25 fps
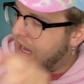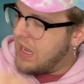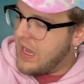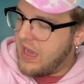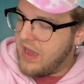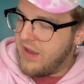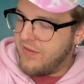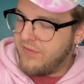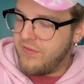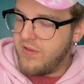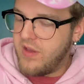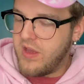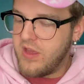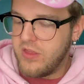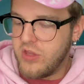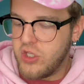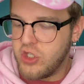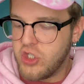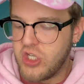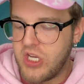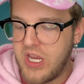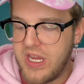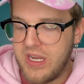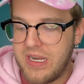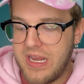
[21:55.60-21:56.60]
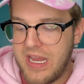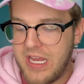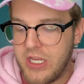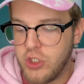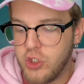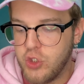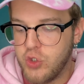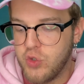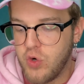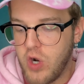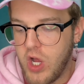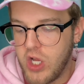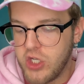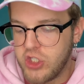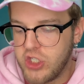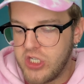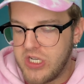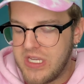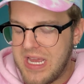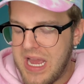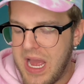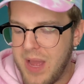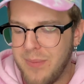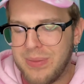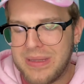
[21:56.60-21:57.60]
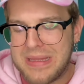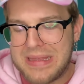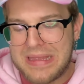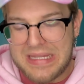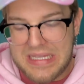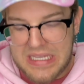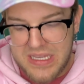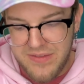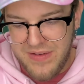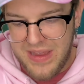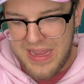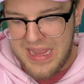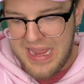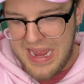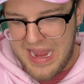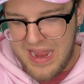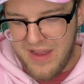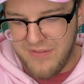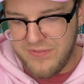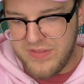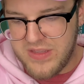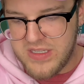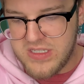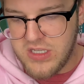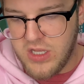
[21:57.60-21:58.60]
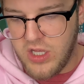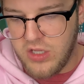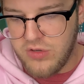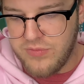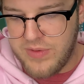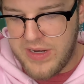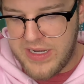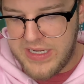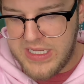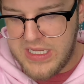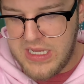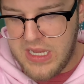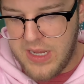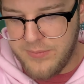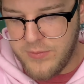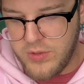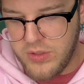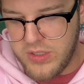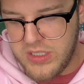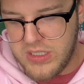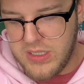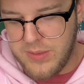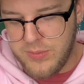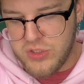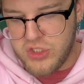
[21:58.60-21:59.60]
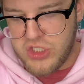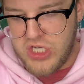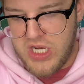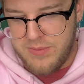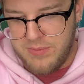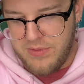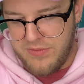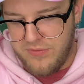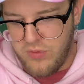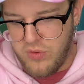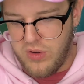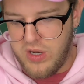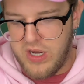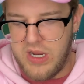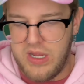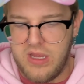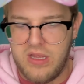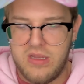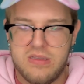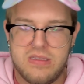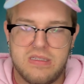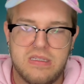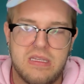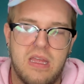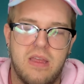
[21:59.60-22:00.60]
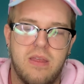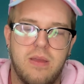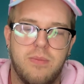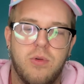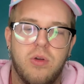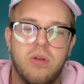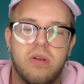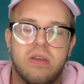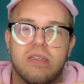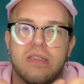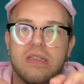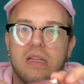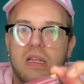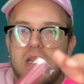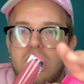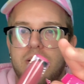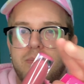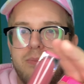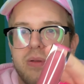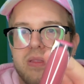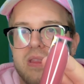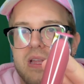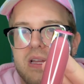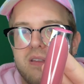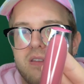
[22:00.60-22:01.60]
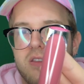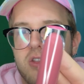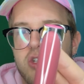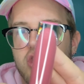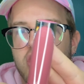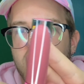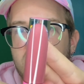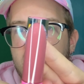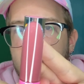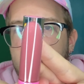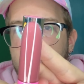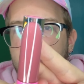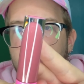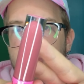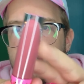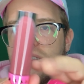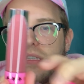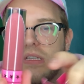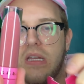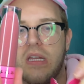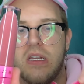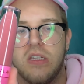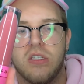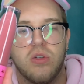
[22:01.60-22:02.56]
have the shade Androgyny. I believe I have this already. I'm gonna double check before I say I'm gonna sell it, but that's the shade, just in case